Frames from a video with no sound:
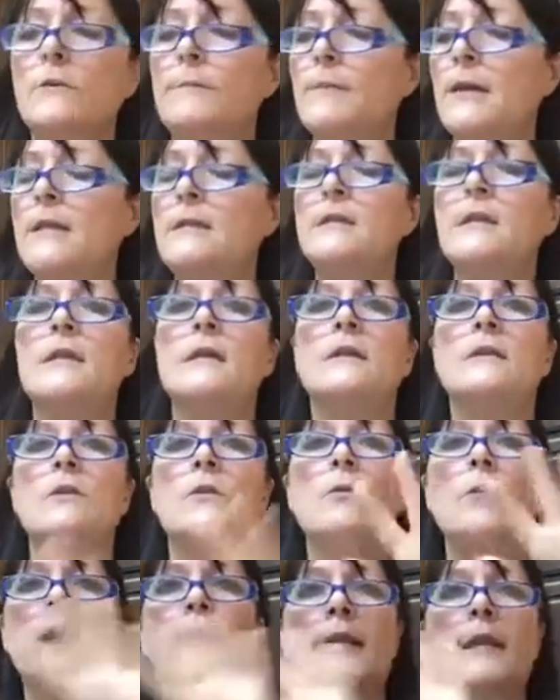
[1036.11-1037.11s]
amazing at the
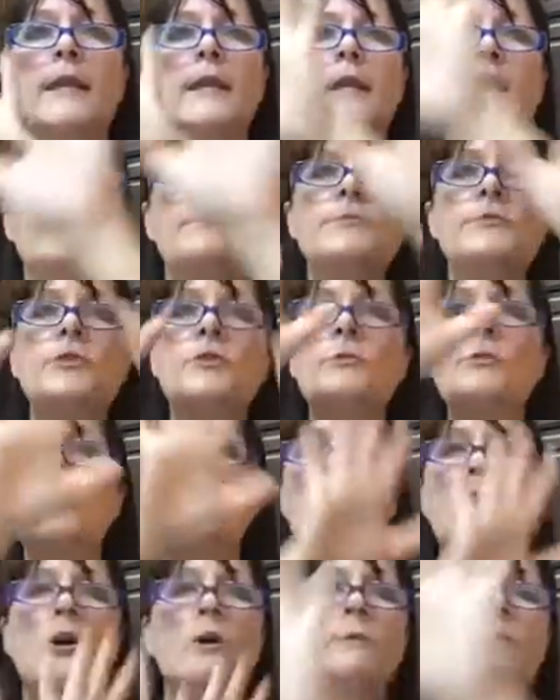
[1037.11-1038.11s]
way it keeps you in
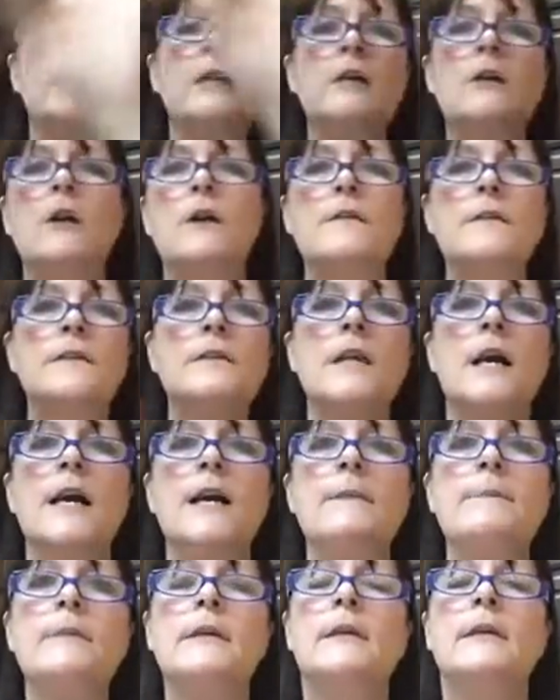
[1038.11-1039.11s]
harmony all the
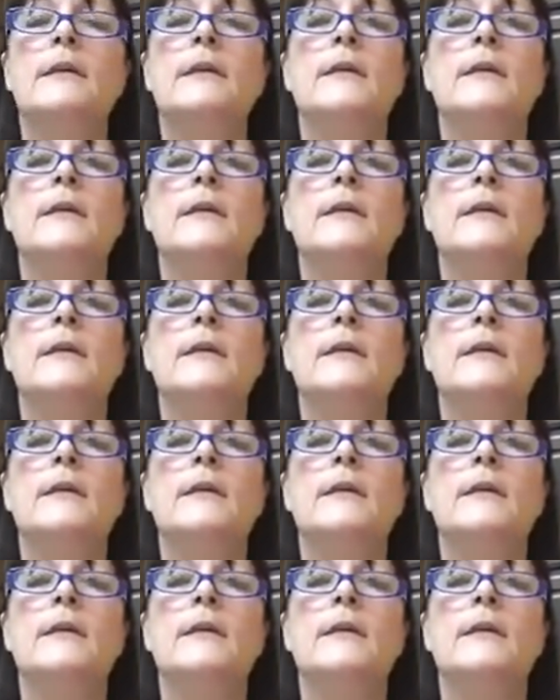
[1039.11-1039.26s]
time.